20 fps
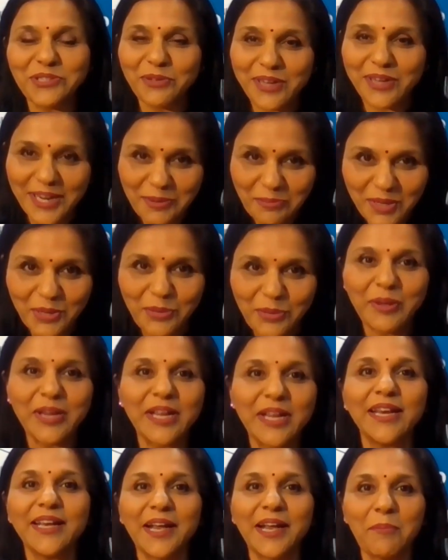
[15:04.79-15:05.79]
So let me
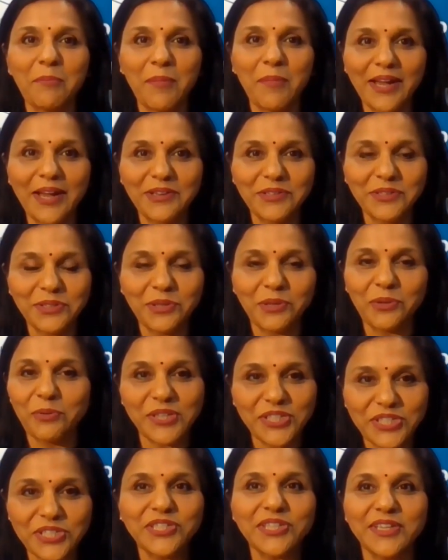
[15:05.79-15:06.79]
quickly come back to your
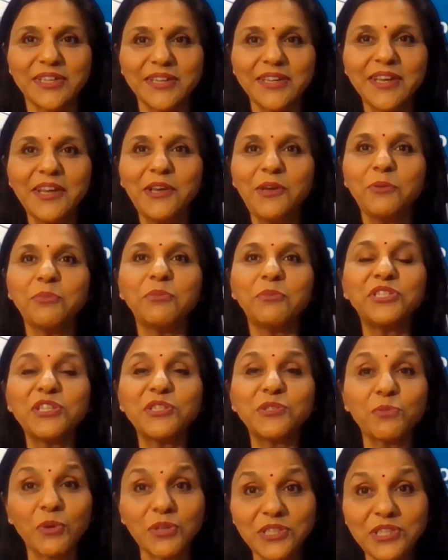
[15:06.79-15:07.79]
question,
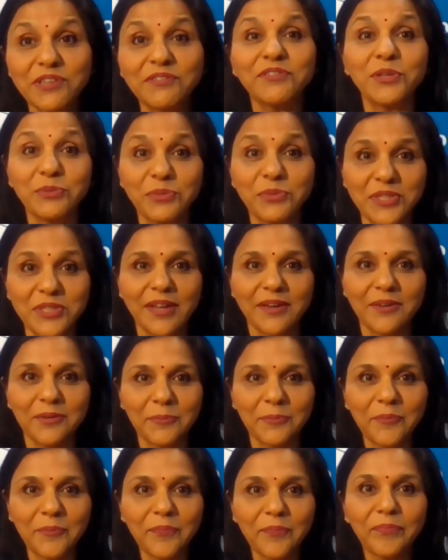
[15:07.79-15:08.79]
which is, what have you done?